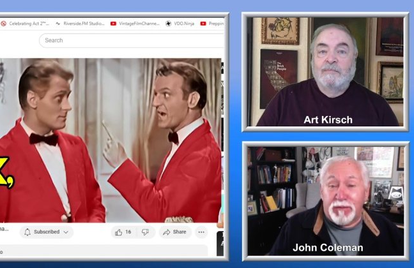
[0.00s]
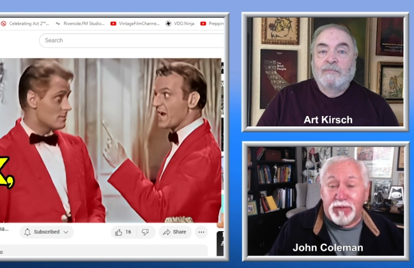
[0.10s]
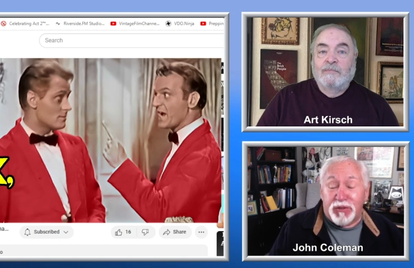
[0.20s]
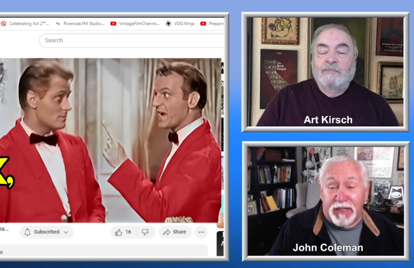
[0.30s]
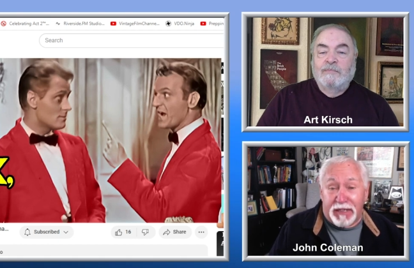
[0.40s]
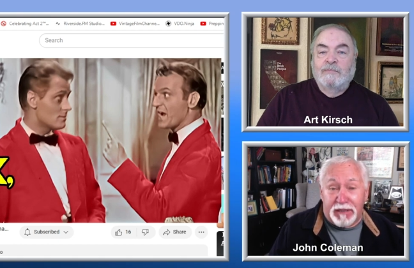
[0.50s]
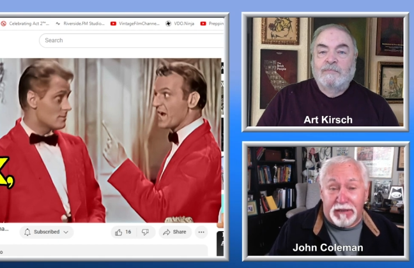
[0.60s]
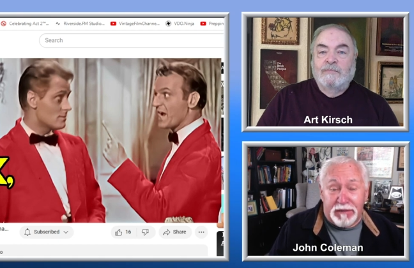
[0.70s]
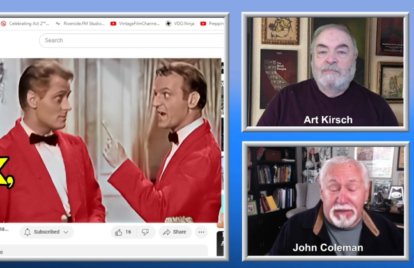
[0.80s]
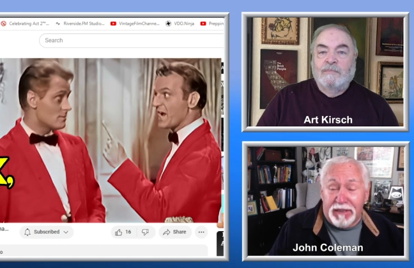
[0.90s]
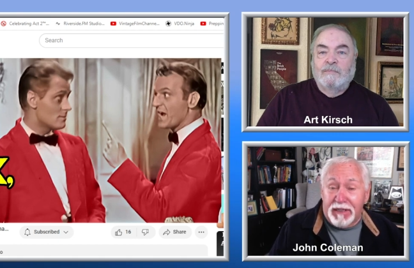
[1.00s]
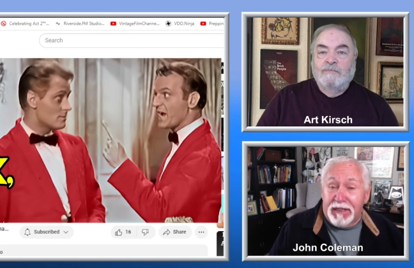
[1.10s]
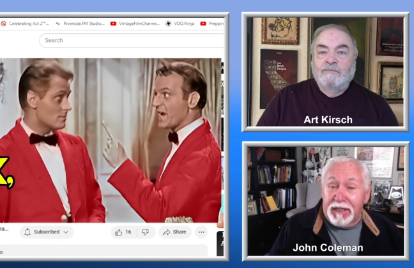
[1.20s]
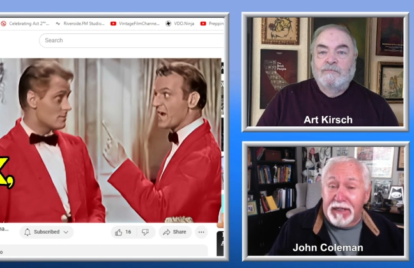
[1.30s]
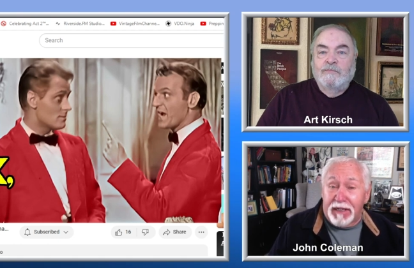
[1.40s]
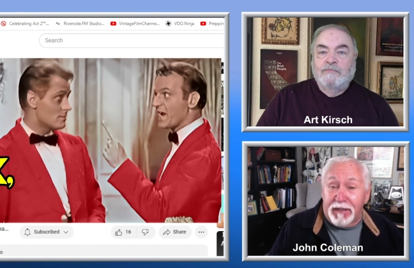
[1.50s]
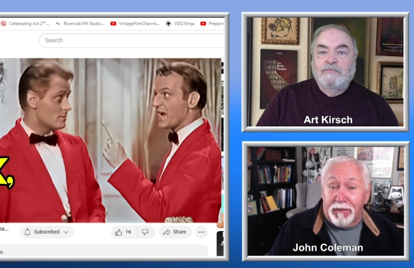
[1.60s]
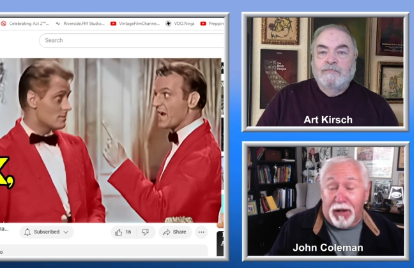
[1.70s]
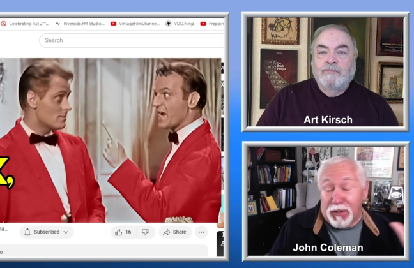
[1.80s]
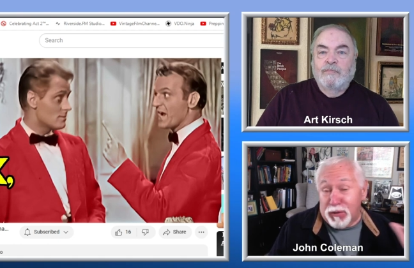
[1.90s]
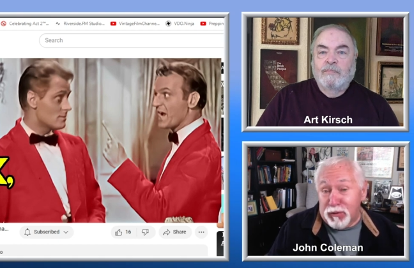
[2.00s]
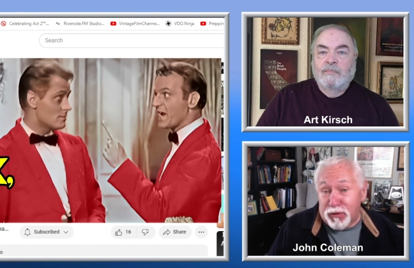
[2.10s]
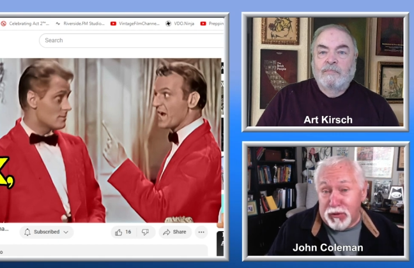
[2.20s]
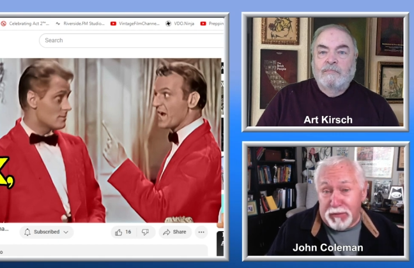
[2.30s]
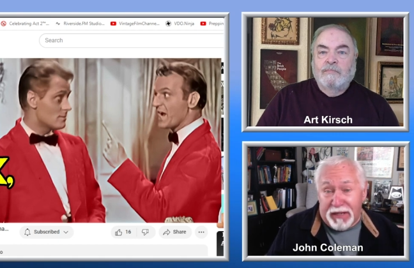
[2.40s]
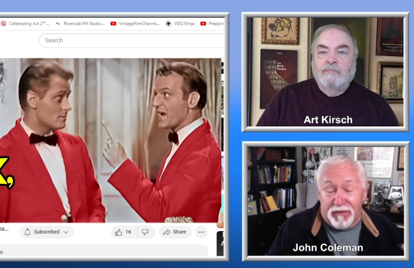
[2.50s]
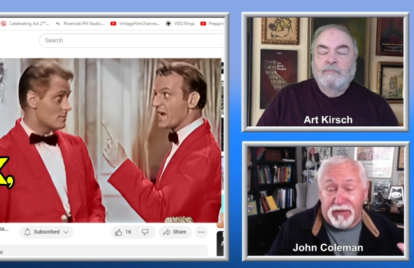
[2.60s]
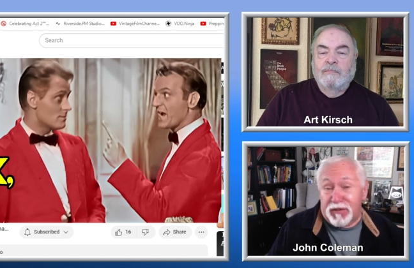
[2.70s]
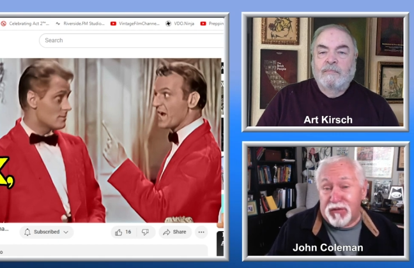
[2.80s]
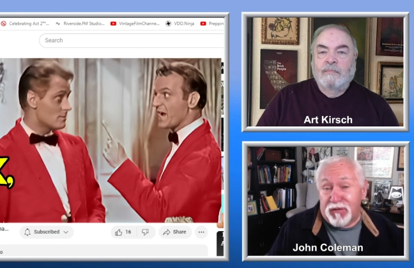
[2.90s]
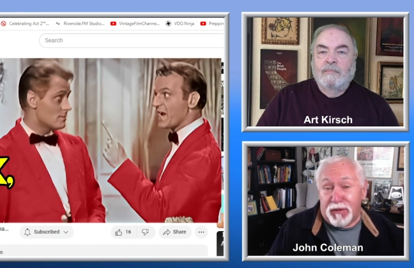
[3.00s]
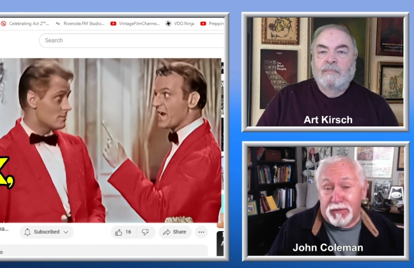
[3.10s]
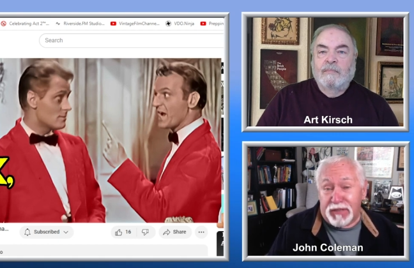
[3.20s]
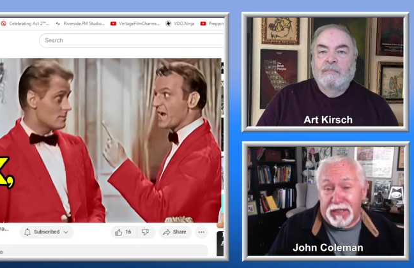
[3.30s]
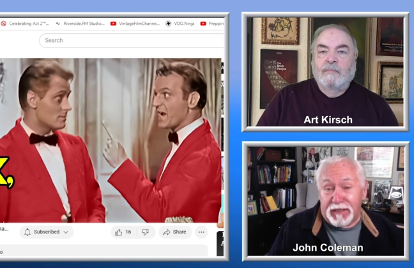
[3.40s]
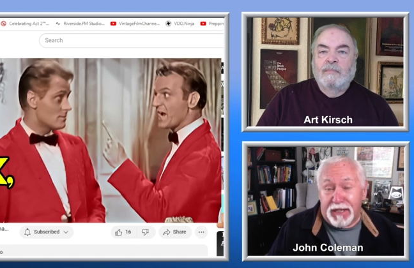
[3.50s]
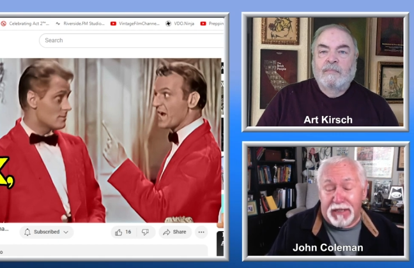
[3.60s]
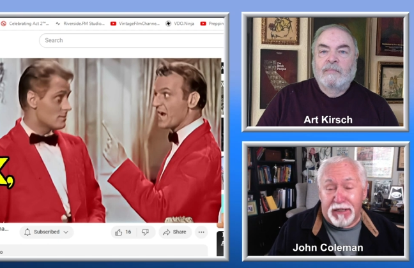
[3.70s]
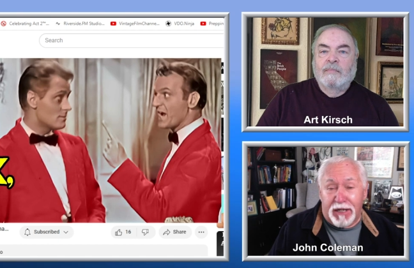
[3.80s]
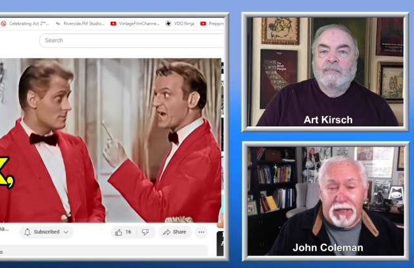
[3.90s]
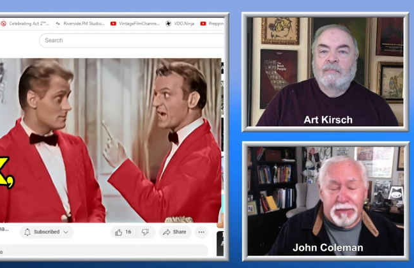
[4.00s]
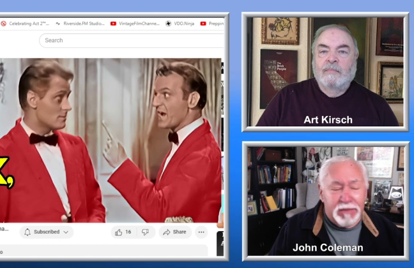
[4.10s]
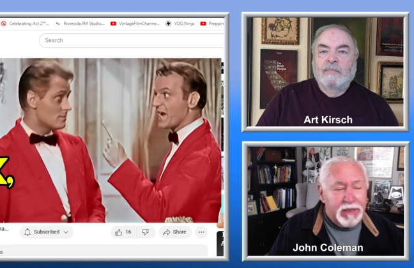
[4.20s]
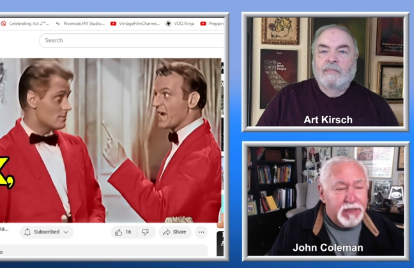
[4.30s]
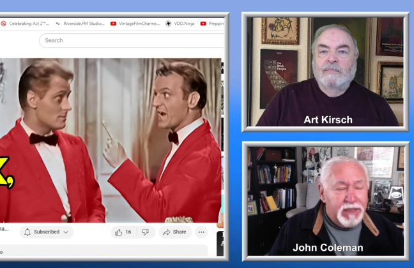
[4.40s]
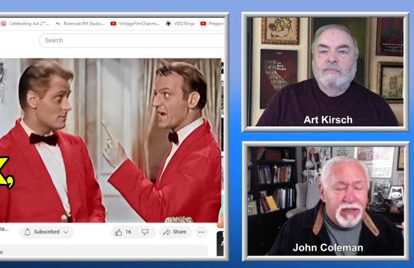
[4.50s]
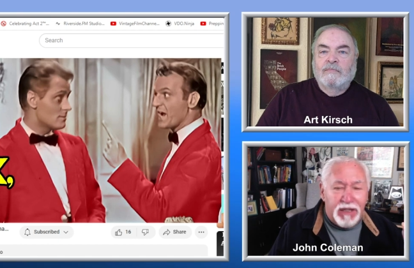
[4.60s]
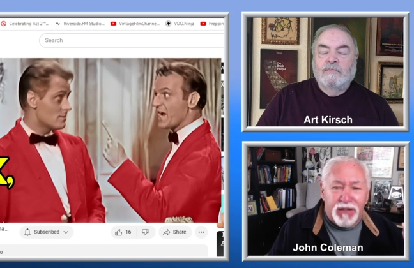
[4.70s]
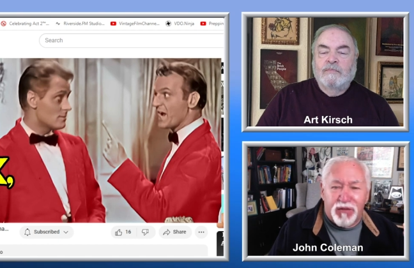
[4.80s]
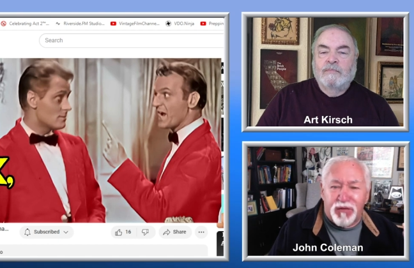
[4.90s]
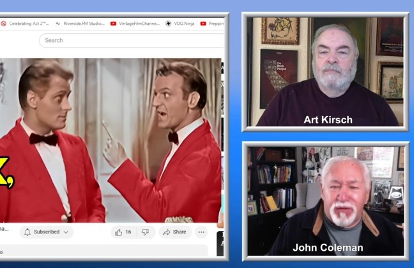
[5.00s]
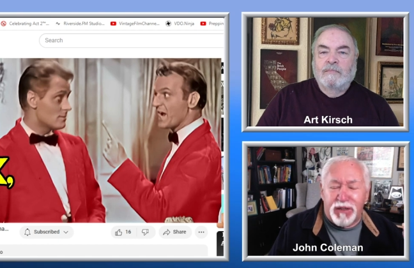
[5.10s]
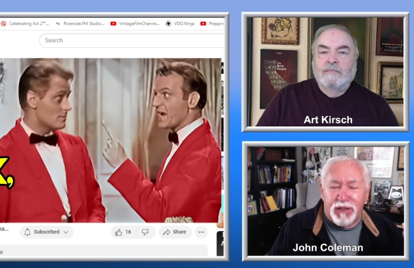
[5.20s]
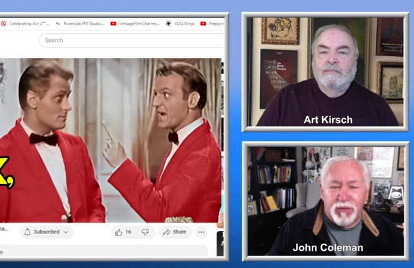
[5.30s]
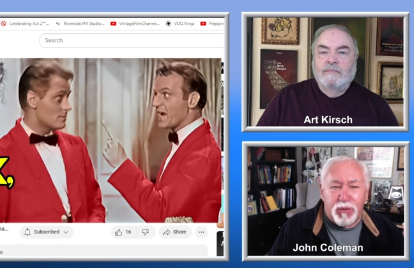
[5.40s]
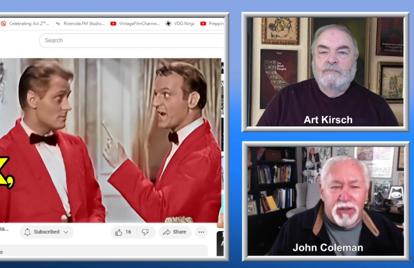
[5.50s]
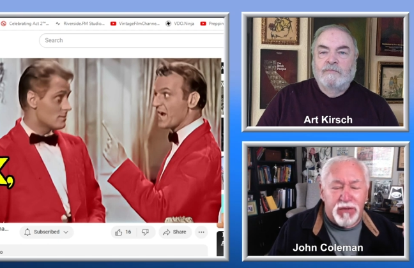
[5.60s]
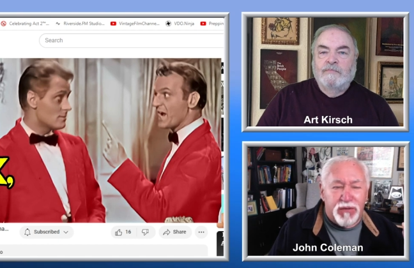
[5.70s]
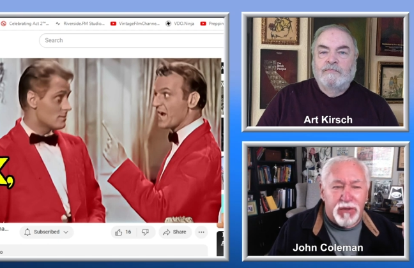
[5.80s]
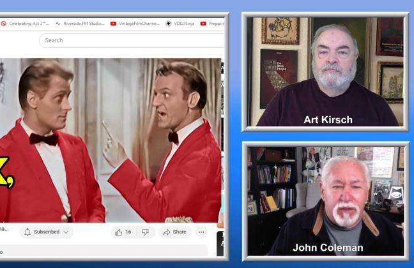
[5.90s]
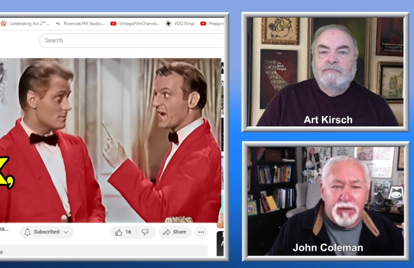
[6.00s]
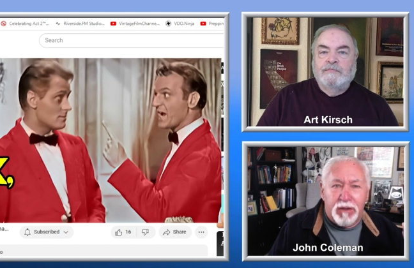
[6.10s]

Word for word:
Speaker 1: Film Channel uh, on YouTube and vintagefilmchannel.com is filled with,